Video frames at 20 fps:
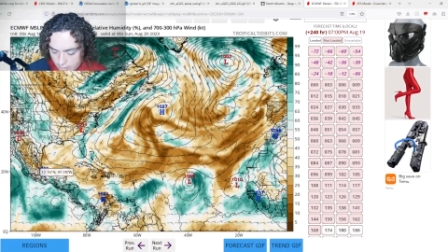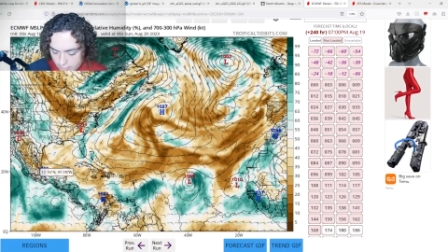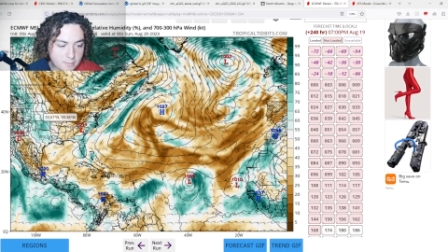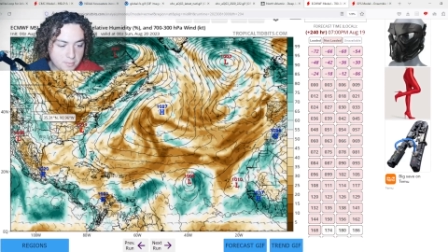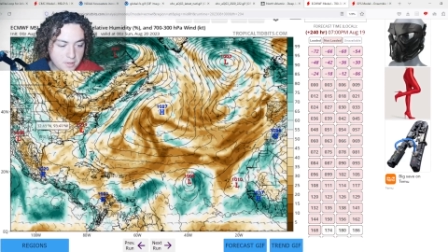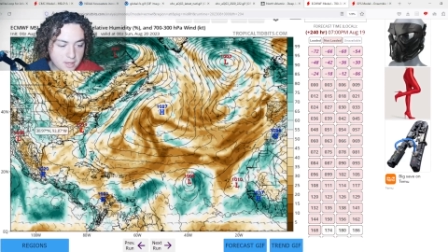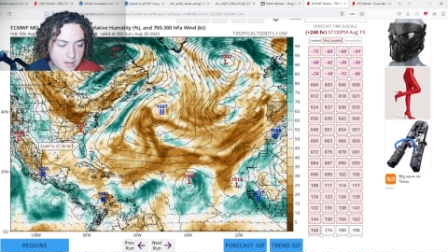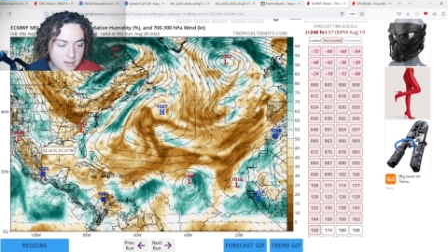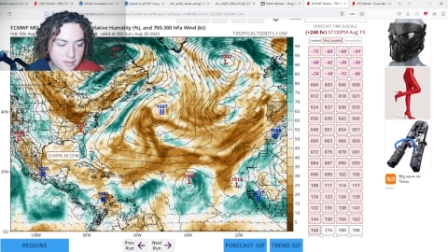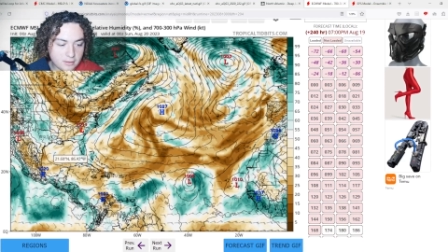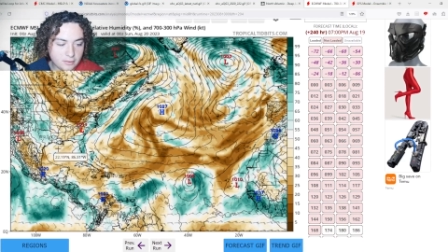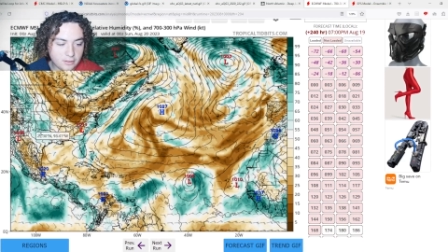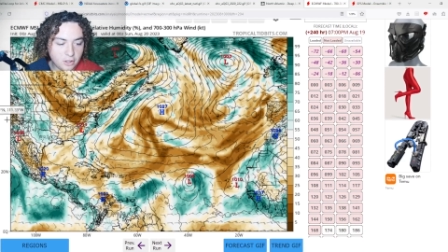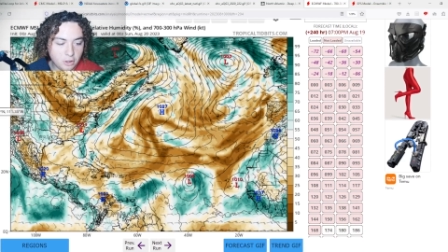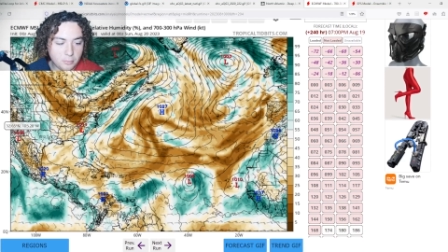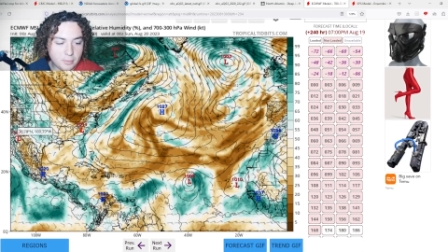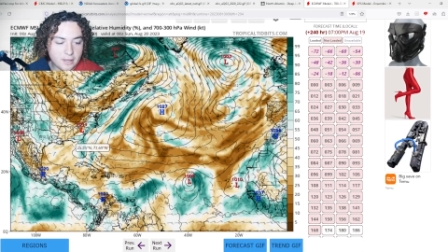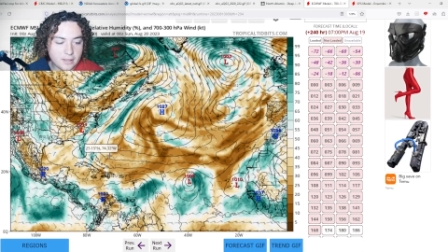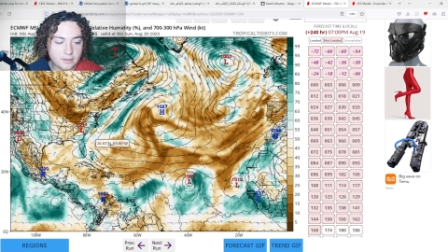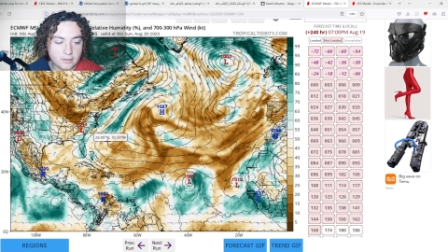Caribbean, a
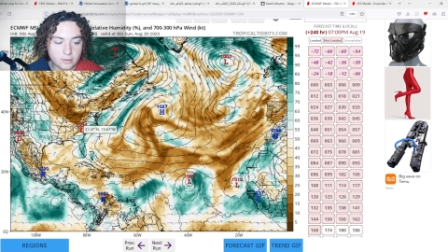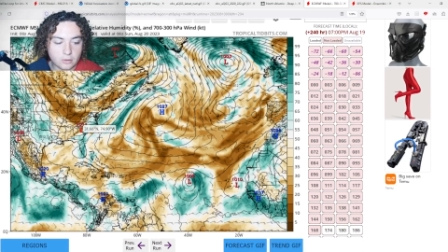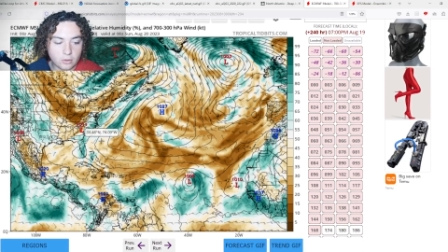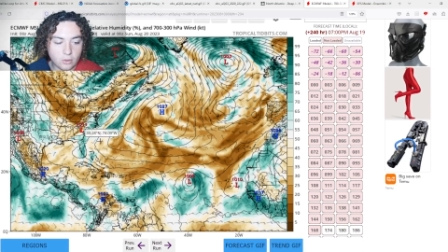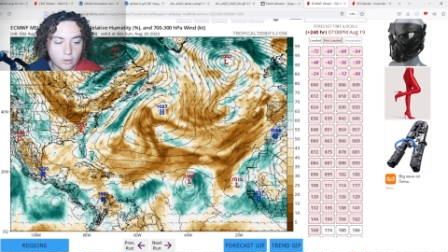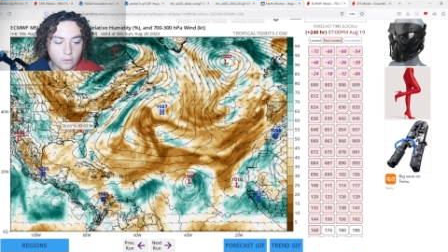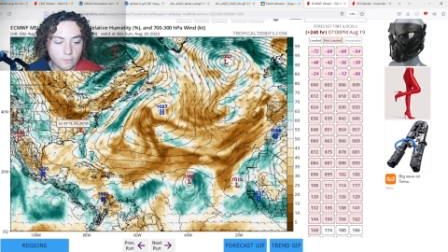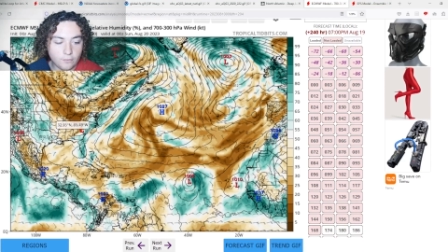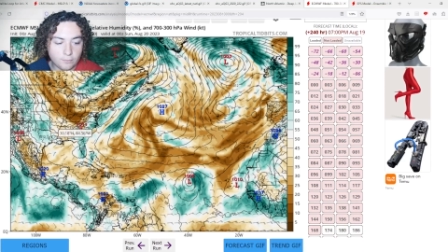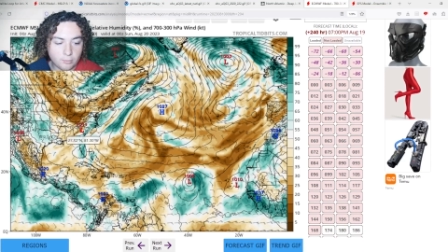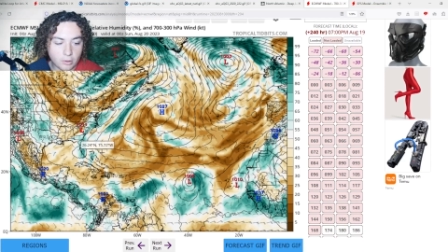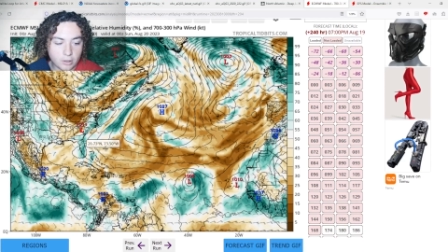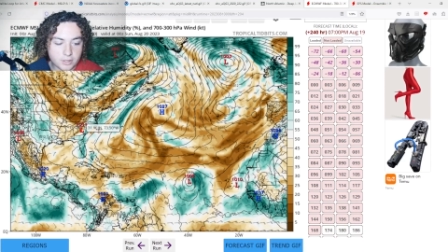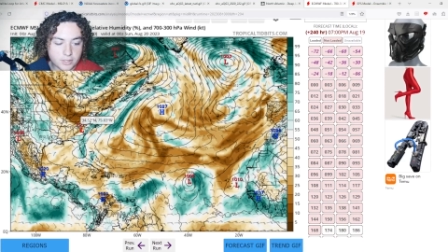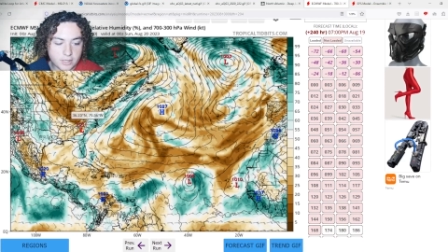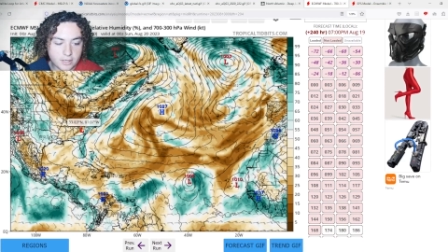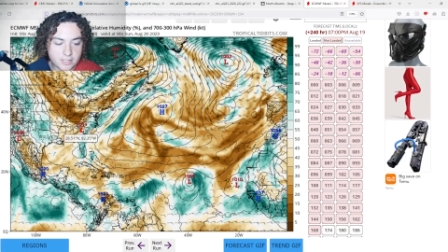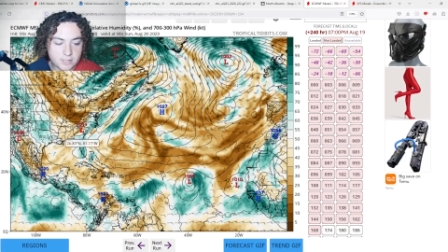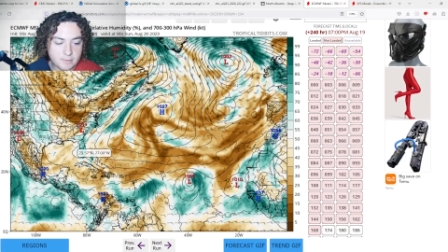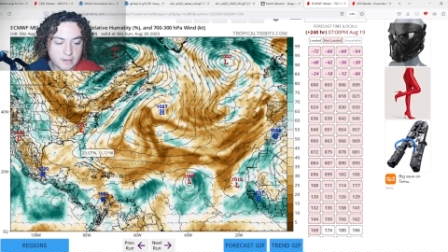little bit in the Gulf
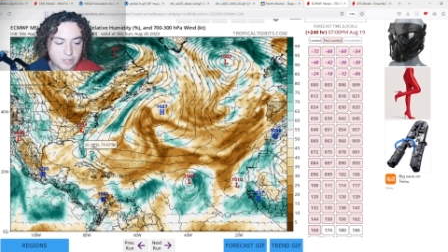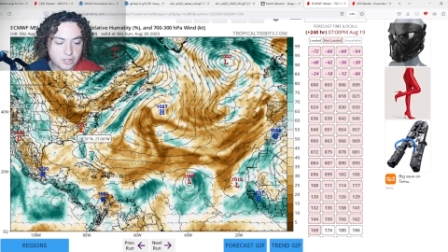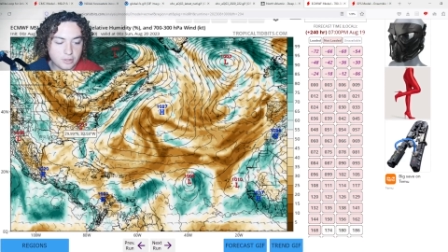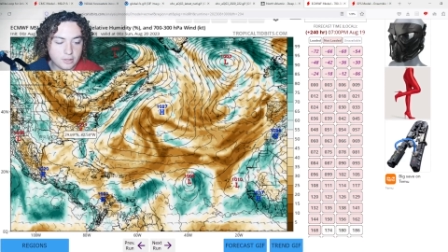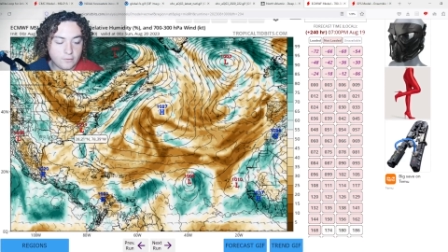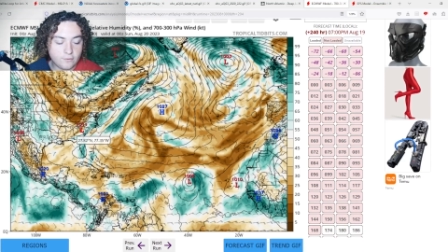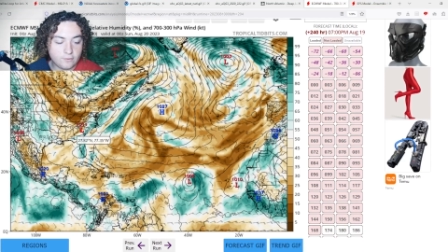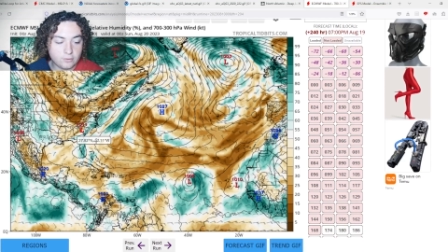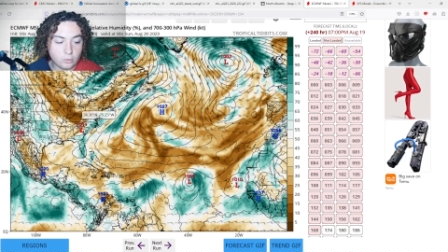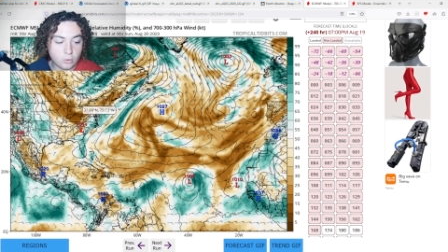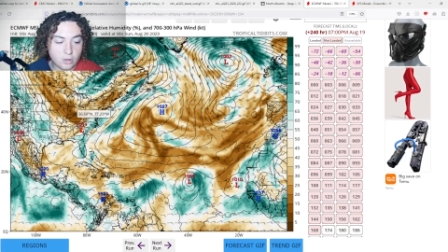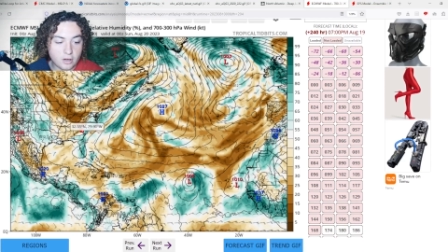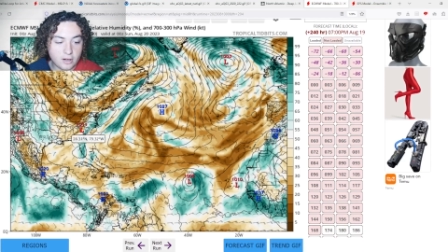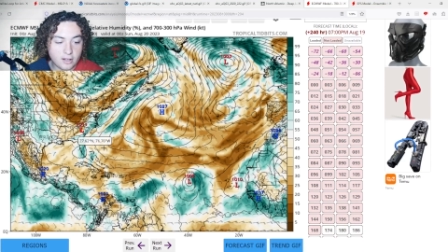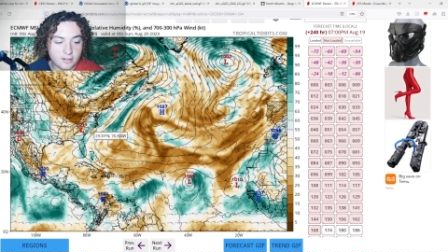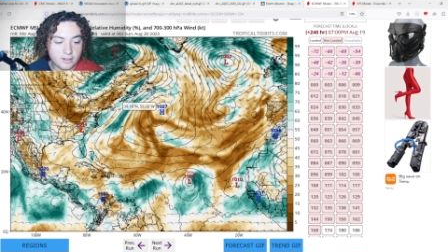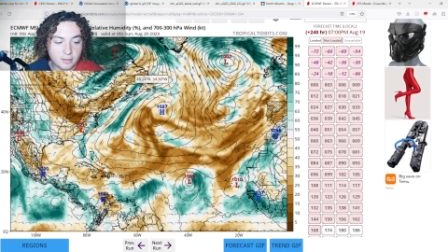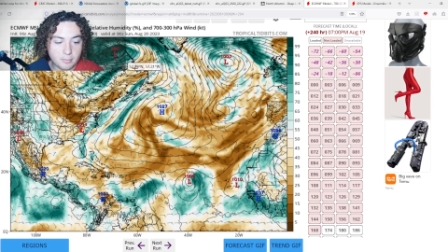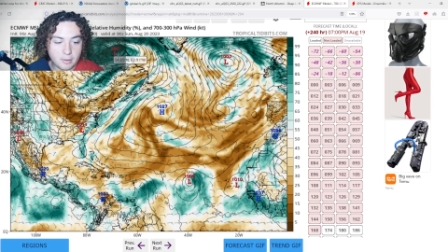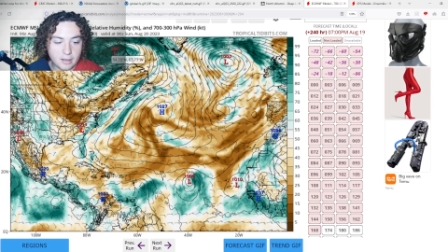part, especially in
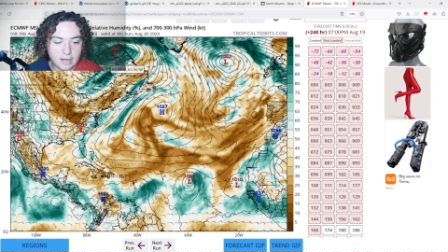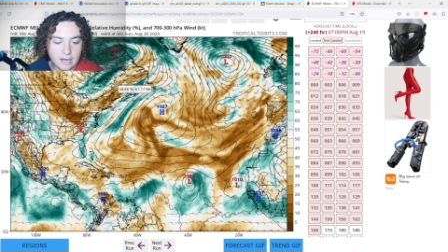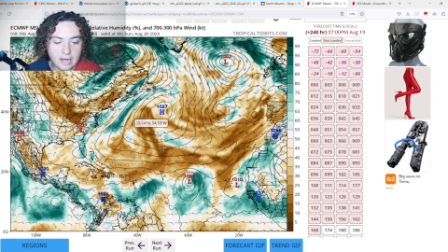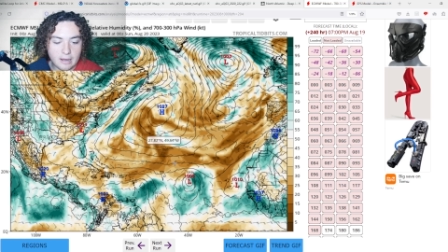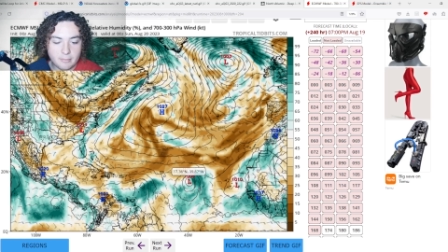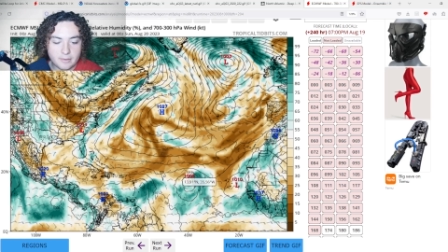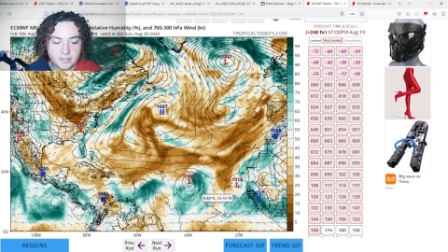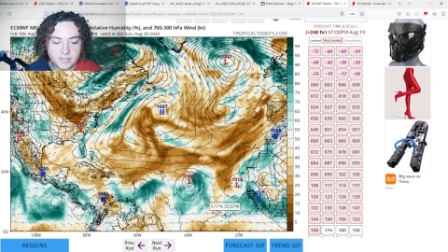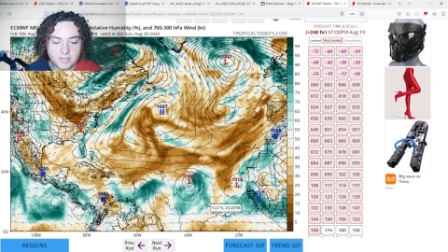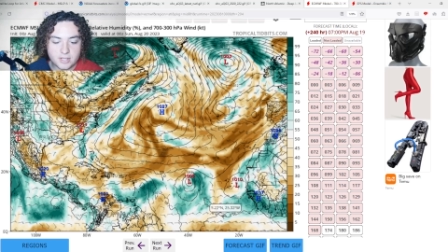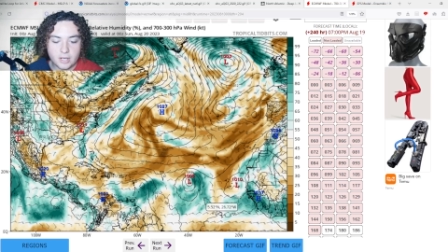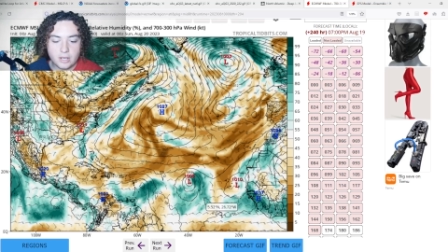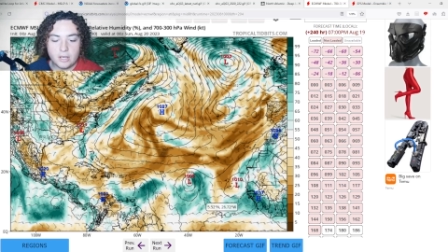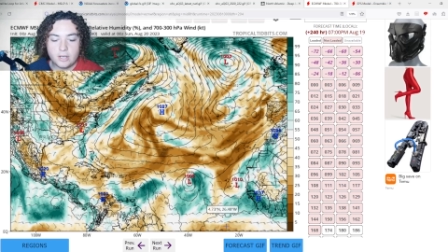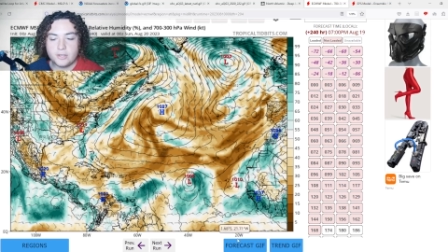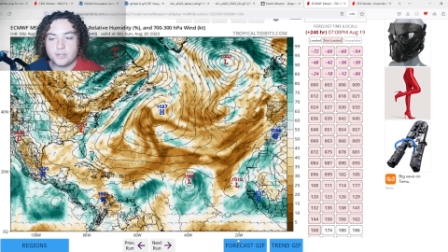Florida and the Bahamas.